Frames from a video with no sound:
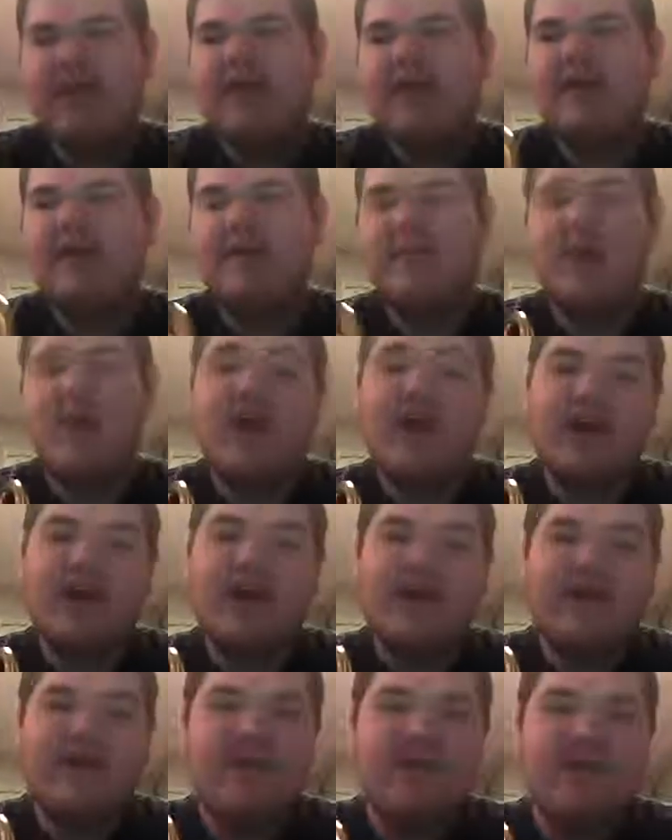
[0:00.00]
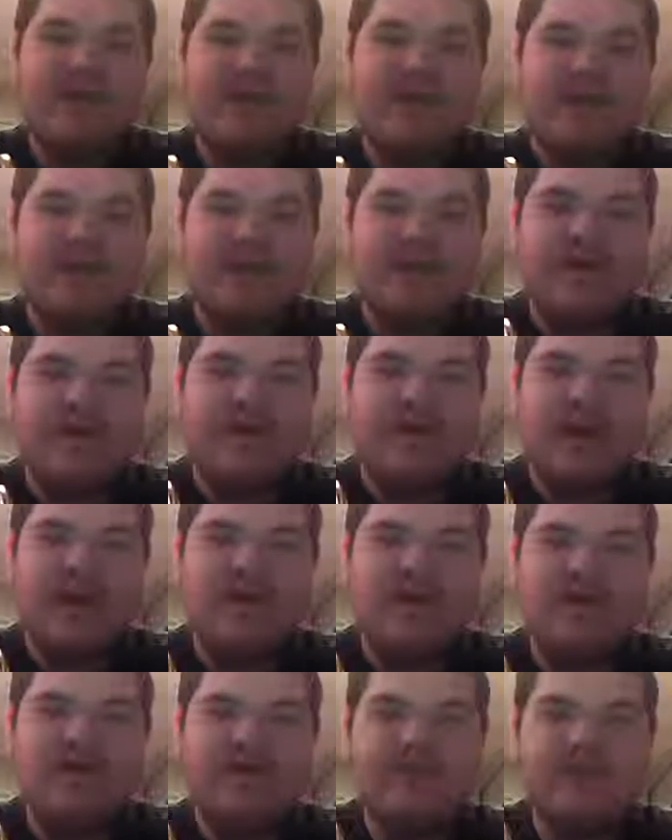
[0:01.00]
water key better than spit
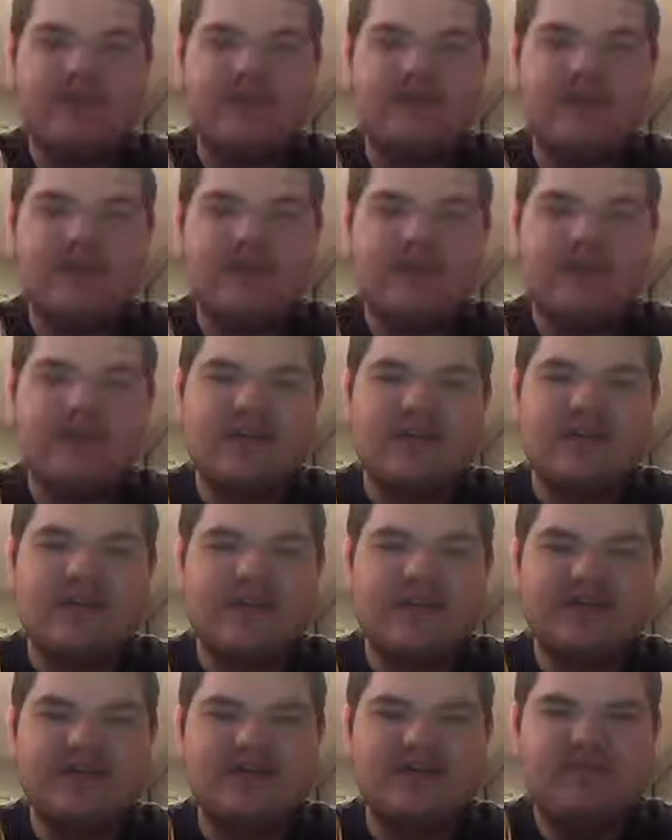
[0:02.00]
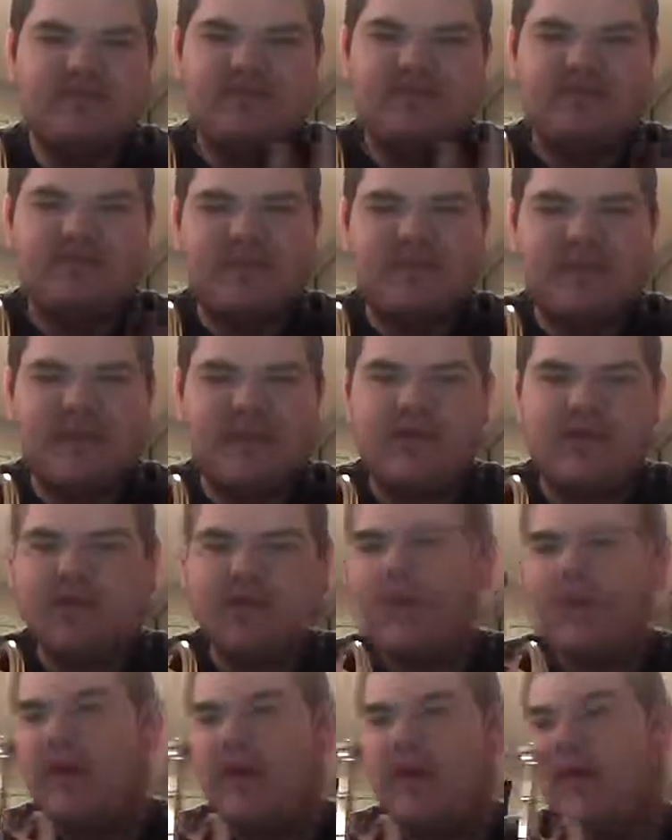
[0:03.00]
valve, because people are
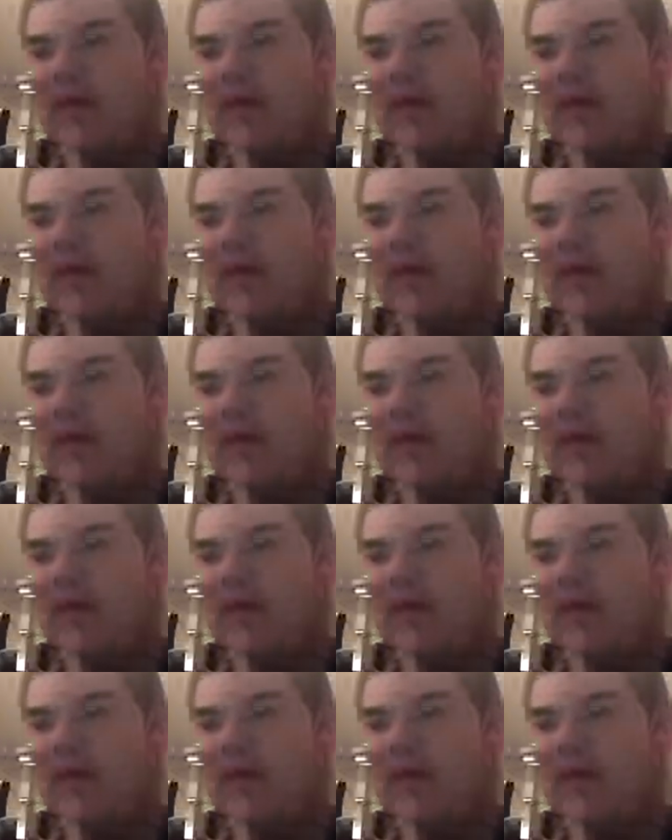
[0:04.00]
weird.